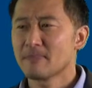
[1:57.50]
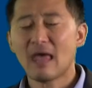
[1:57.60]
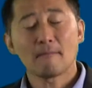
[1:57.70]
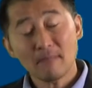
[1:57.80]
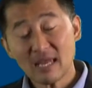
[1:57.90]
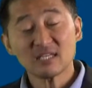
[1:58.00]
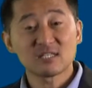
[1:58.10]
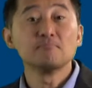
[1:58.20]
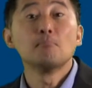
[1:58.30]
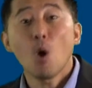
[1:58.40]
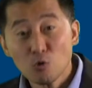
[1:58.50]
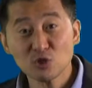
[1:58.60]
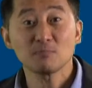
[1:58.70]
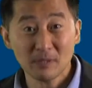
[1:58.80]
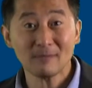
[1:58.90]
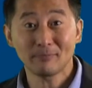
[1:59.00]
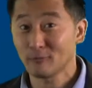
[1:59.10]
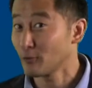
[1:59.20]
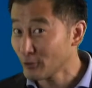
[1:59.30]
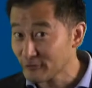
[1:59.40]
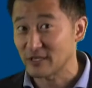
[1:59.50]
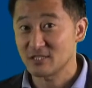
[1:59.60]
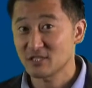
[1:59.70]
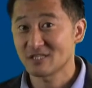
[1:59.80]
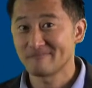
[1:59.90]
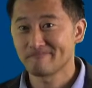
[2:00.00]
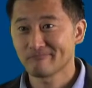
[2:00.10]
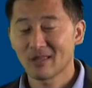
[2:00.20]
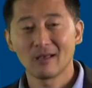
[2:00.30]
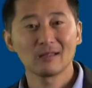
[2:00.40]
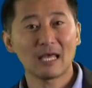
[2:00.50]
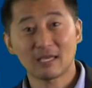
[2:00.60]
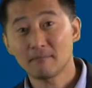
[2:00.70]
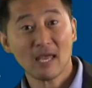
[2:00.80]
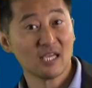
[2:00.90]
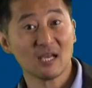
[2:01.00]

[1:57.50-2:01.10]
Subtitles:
makes most people nervous, like making a